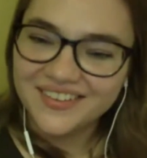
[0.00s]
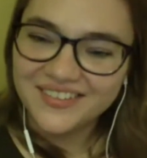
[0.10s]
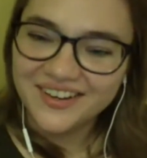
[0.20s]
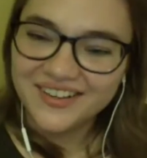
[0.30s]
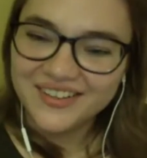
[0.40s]

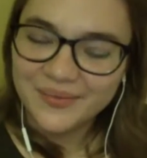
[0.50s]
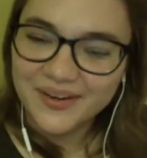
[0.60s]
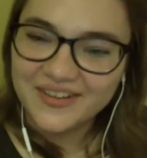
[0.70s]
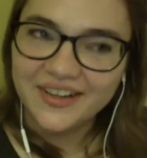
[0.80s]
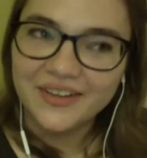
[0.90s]
So we just
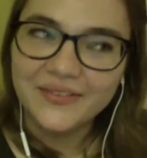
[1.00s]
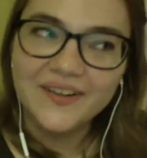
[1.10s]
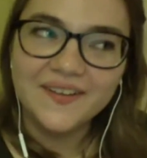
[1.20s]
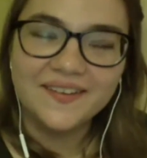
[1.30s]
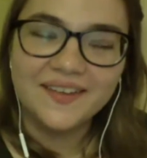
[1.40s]
watched the major
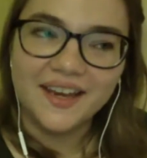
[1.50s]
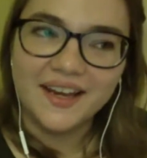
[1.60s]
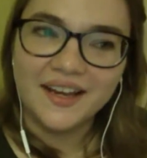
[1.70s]
networks,